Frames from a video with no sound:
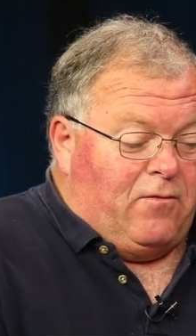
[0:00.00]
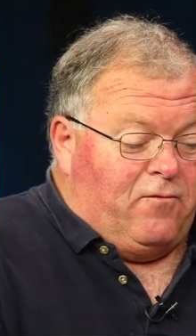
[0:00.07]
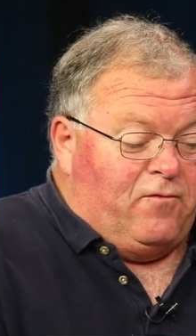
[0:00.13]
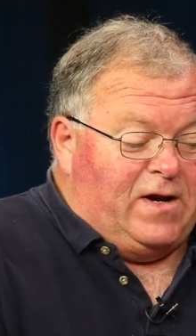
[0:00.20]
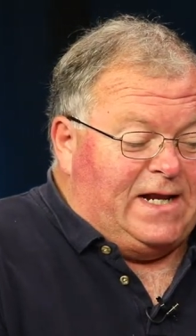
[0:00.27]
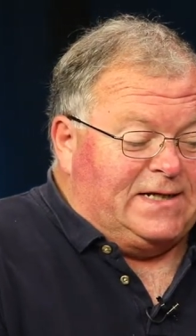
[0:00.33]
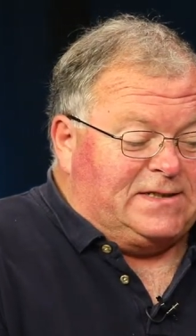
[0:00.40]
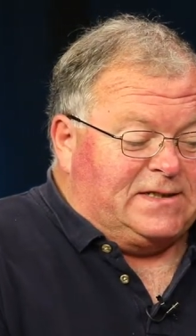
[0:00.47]

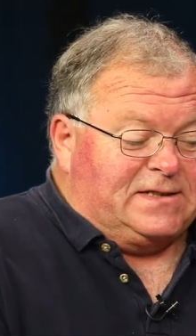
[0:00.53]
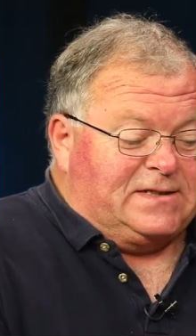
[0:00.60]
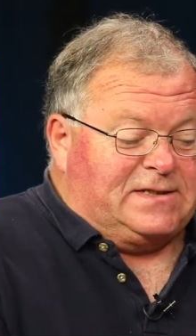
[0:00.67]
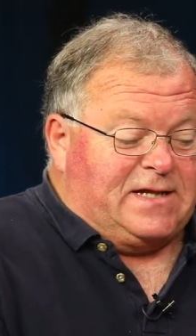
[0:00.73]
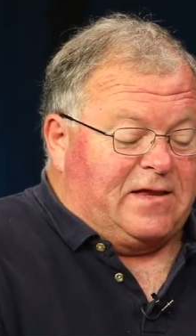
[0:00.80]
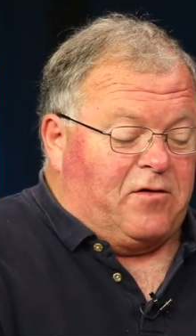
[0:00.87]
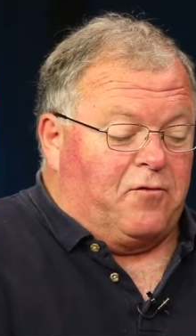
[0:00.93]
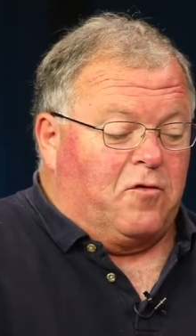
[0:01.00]

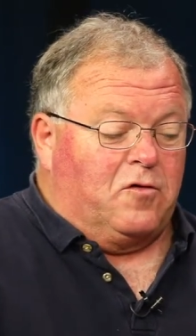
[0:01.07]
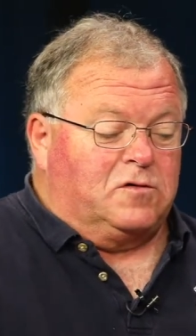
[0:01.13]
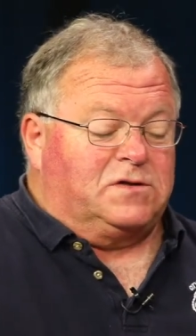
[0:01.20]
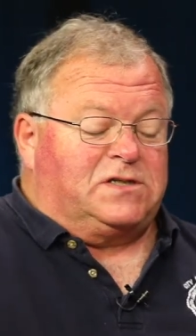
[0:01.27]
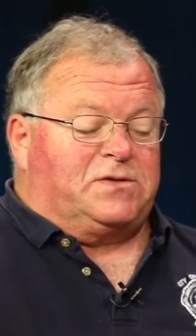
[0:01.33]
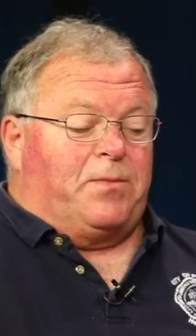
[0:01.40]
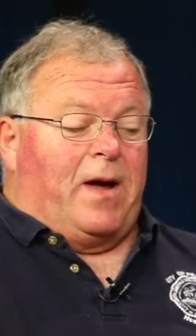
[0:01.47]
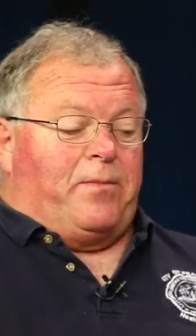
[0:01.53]
reasons that the
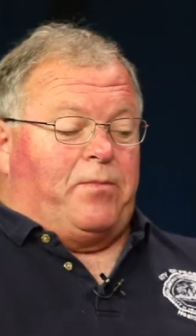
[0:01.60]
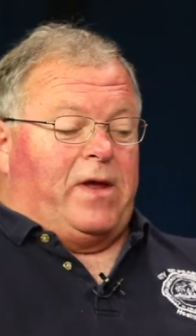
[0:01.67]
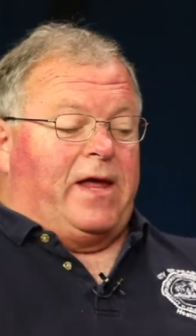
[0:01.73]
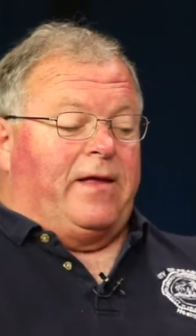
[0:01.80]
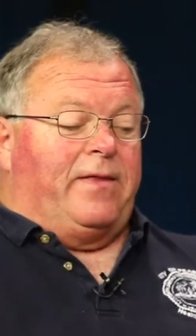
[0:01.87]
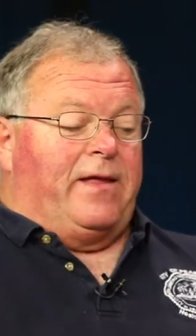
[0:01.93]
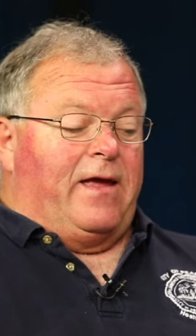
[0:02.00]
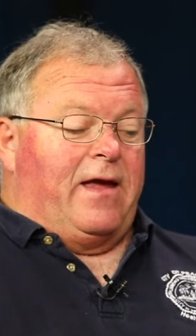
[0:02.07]
rodents might
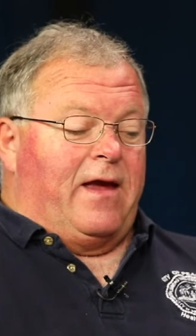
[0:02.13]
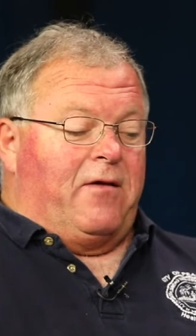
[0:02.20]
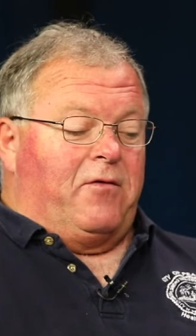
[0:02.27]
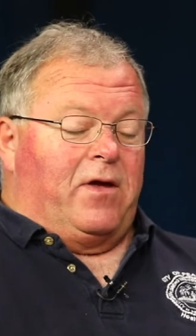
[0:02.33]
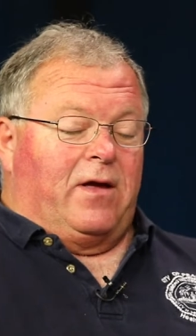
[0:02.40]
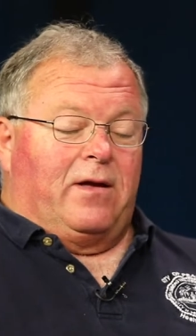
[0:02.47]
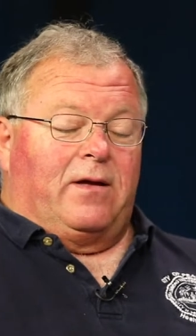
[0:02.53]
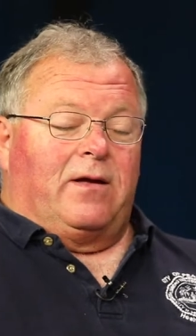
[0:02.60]
be in the
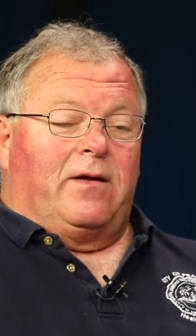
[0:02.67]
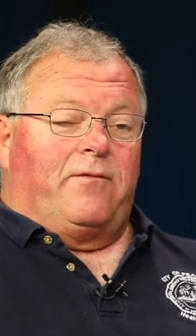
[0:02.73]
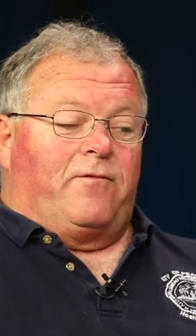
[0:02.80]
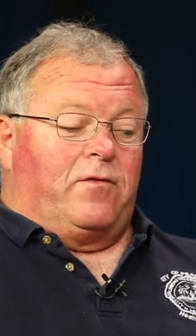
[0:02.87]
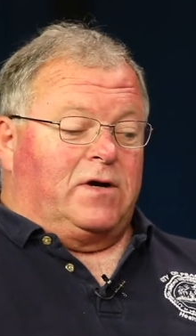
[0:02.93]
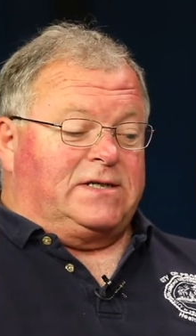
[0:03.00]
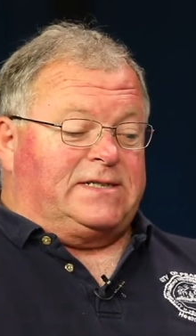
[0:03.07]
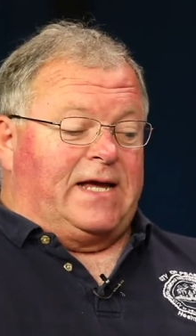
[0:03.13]
area.
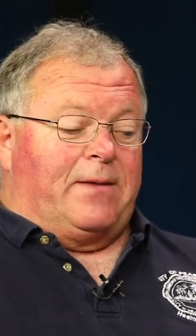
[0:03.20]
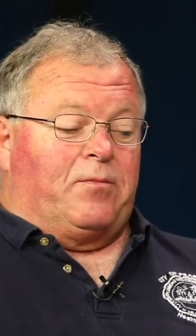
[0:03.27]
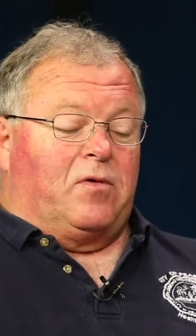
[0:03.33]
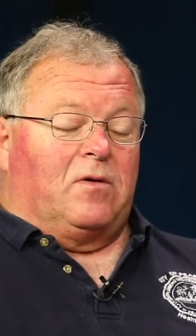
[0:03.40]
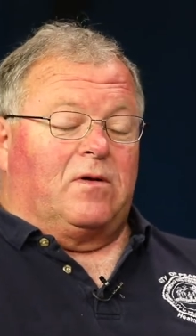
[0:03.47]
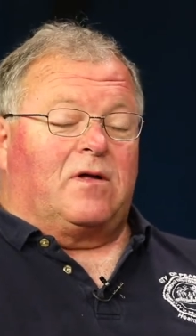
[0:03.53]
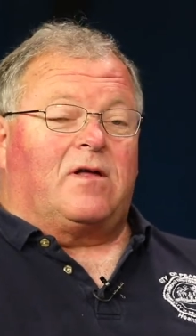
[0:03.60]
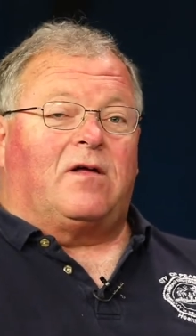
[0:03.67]
For
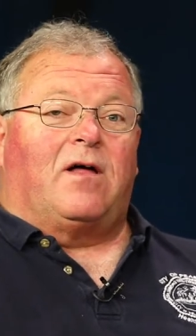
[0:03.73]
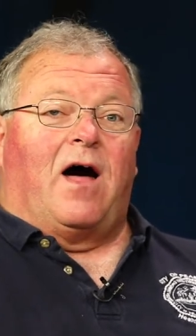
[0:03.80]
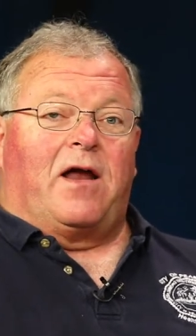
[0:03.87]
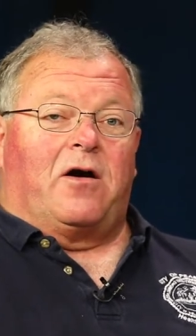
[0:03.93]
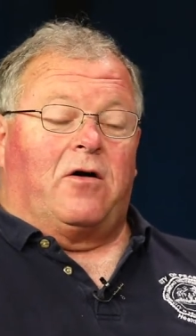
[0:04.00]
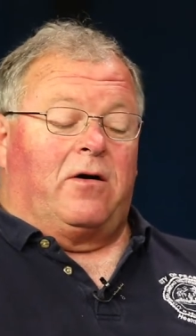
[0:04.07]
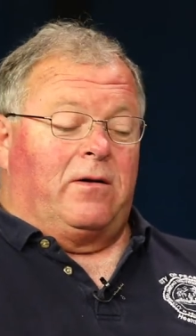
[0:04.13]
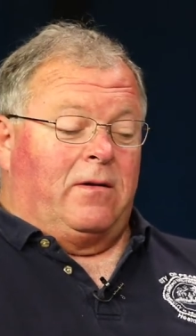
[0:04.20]
example,
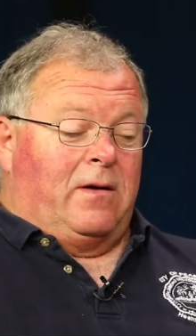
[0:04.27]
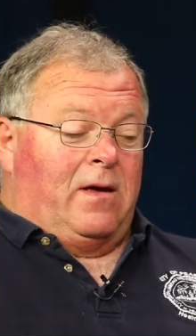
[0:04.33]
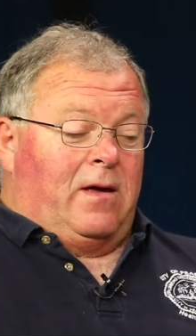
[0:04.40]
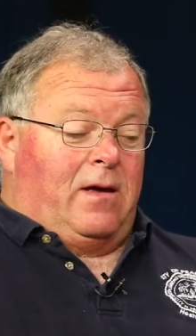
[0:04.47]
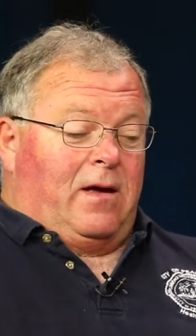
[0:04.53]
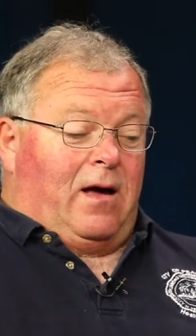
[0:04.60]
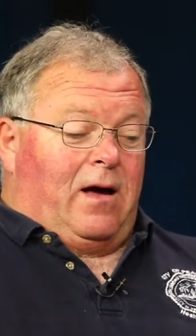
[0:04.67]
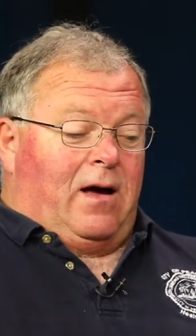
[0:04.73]
clutter,
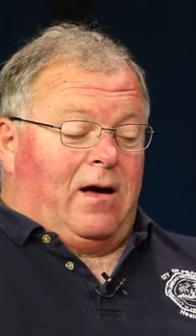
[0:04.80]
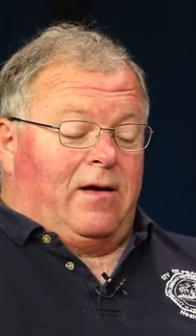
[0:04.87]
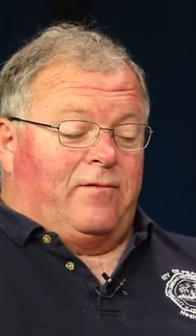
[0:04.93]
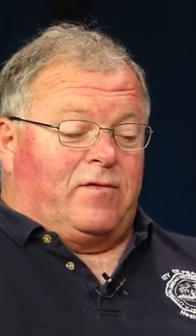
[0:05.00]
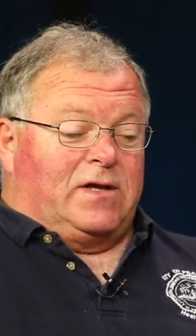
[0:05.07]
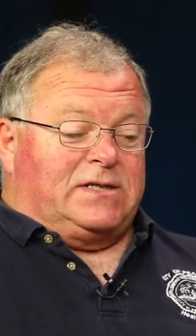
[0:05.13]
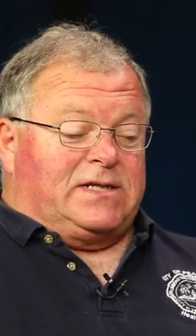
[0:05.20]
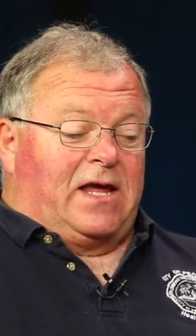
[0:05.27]
uh,
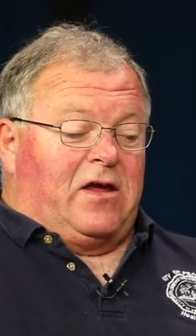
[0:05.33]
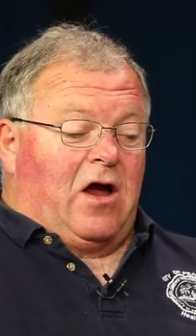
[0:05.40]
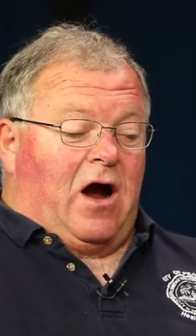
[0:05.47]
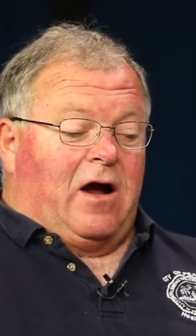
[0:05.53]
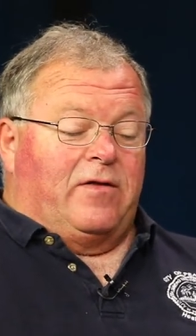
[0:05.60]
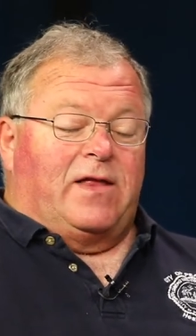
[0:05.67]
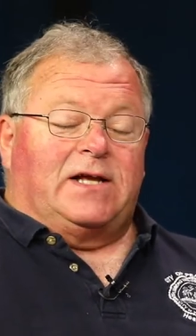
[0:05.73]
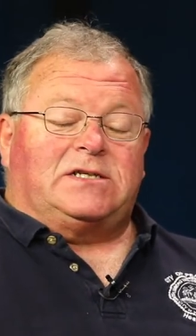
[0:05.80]
if there's a
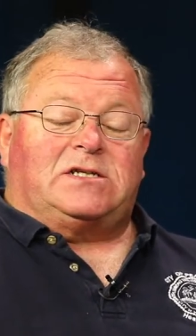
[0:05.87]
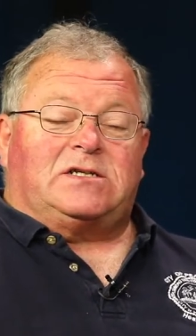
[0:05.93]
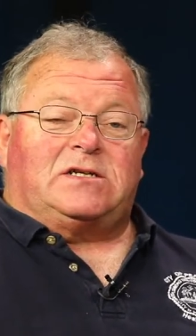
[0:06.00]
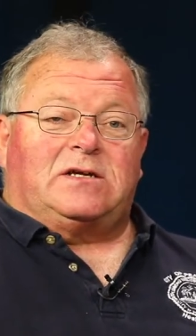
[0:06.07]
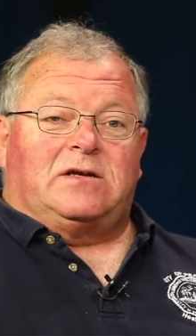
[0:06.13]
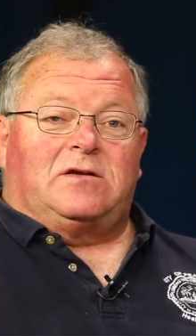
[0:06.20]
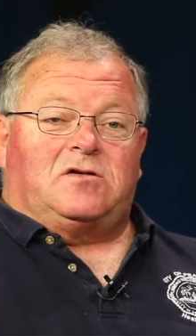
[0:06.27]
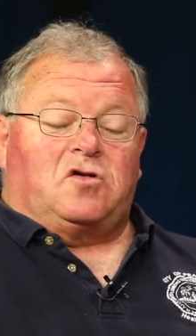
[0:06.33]
yard
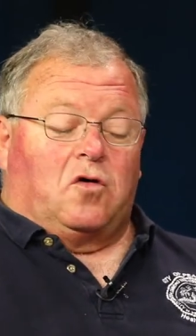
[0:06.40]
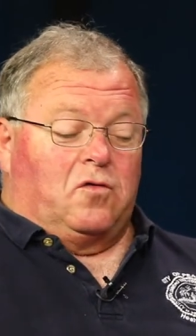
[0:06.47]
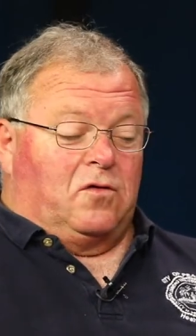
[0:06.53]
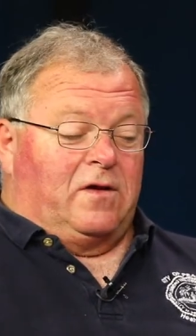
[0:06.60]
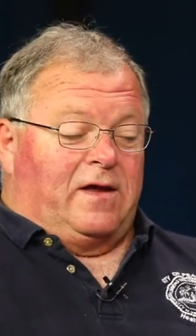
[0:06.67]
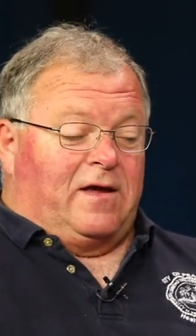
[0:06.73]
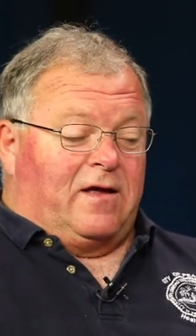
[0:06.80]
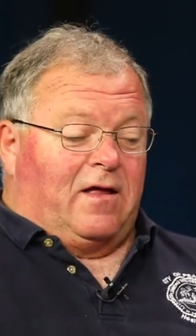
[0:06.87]
that's
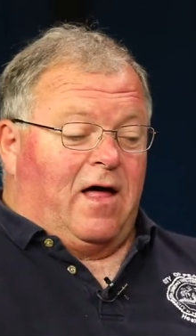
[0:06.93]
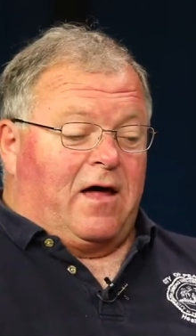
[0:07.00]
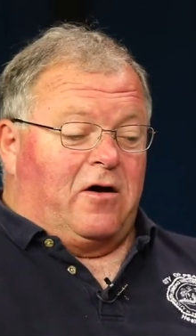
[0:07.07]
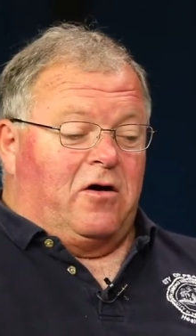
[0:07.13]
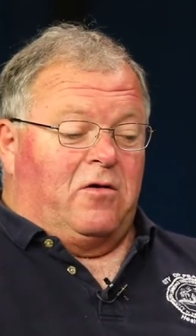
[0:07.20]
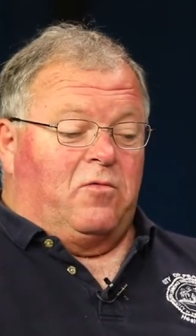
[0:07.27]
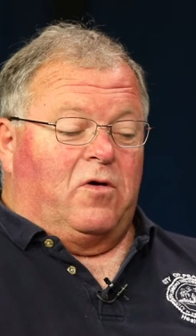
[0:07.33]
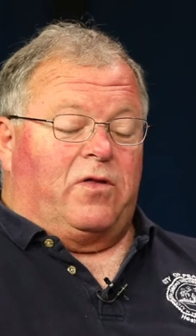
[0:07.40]
totally
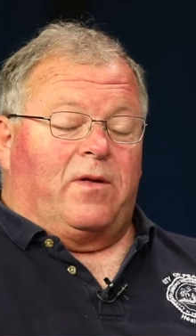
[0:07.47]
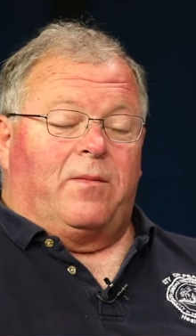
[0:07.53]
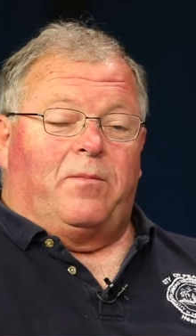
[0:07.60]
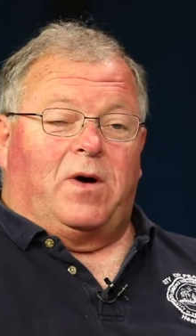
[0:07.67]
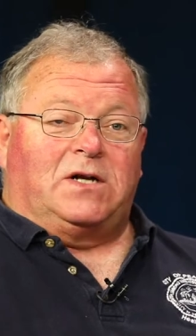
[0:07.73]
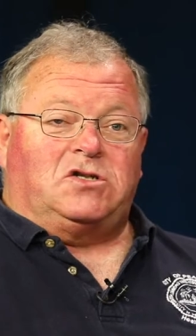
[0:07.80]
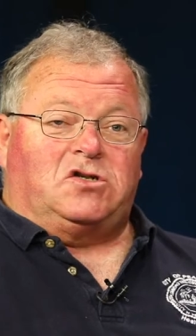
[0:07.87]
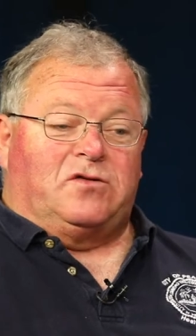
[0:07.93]
cluttered with a
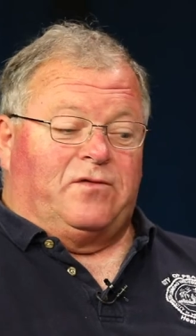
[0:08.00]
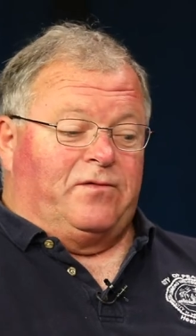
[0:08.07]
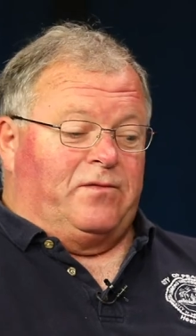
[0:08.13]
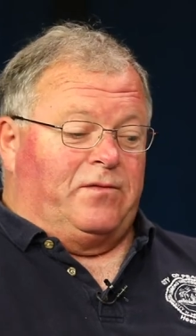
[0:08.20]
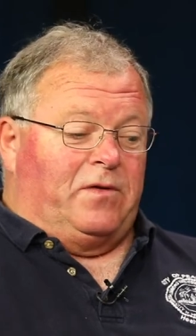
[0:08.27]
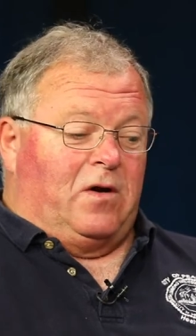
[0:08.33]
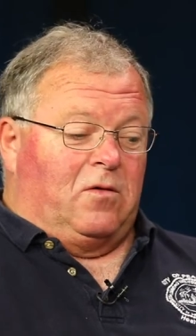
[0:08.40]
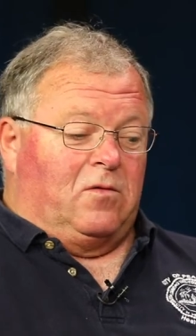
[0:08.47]
bunch of,
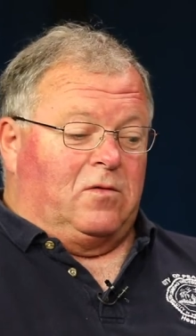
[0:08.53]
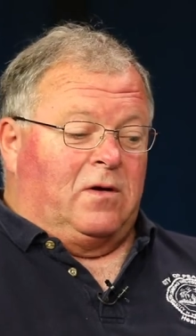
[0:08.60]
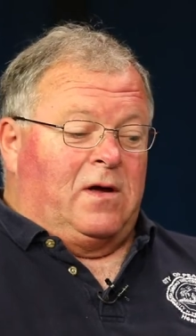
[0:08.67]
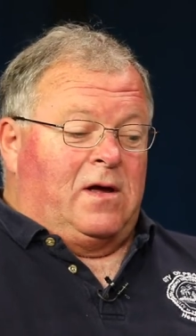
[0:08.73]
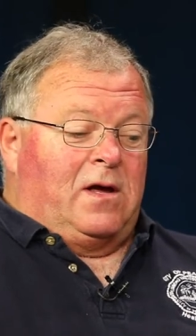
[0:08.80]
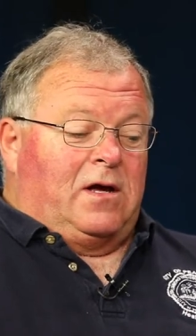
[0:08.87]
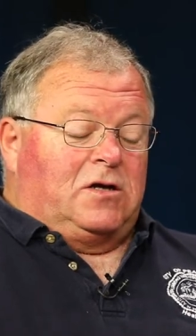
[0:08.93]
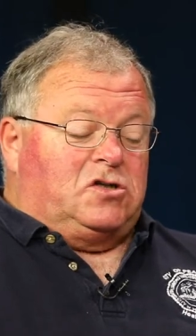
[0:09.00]
you know,
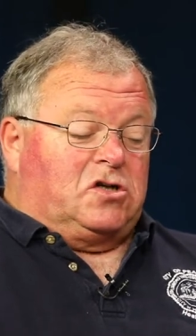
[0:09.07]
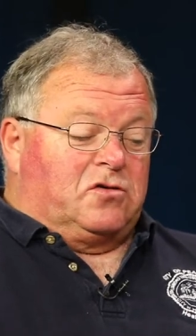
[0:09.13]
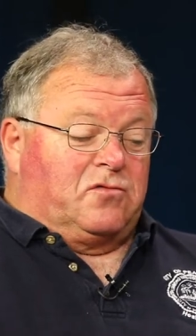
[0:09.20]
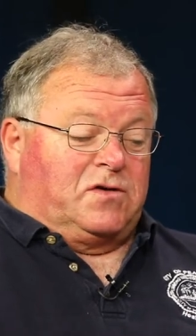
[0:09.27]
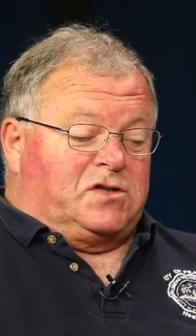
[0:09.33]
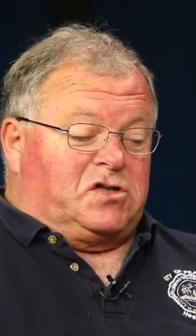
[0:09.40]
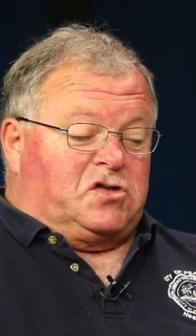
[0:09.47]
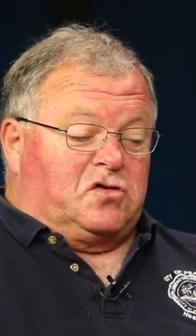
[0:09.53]

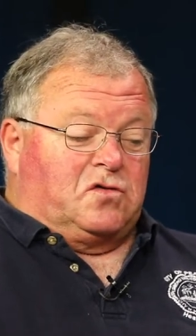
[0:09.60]
children's